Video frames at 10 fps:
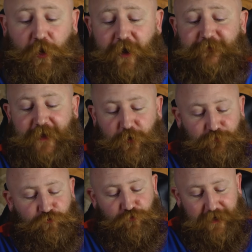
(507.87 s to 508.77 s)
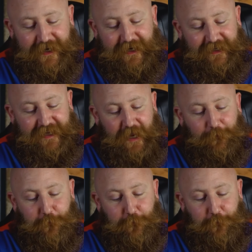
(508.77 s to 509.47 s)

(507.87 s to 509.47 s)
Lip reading: I found really getting